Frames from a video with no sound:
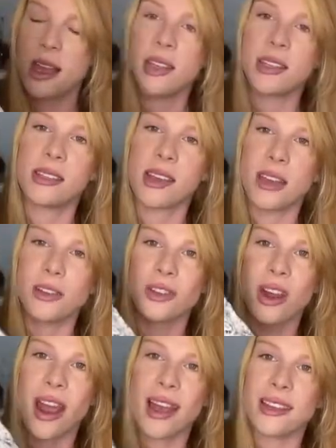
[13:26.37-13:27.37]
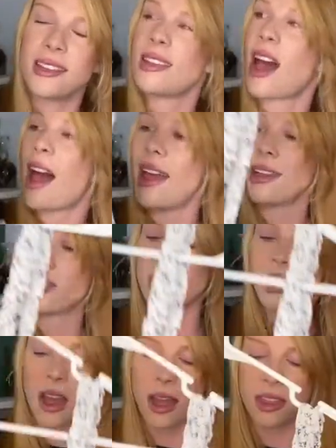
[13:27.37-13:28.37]
sundress, I
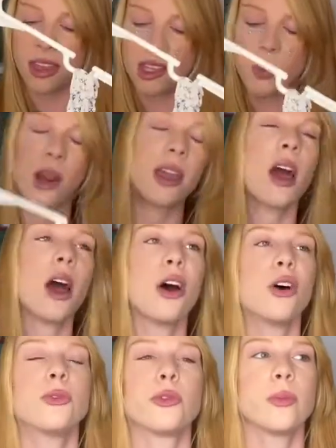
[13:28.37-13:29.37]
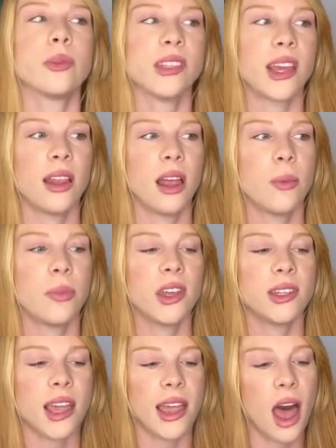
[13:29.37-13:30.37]
actually got this when I got home from Salem the
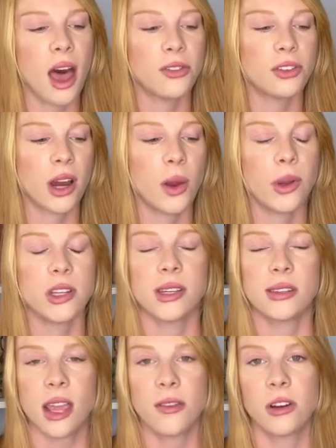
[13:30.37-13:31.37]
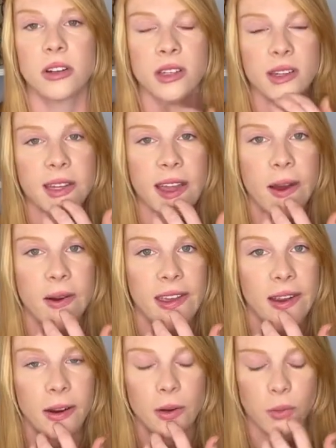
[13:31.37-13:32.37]
day after I went to Savers in town here in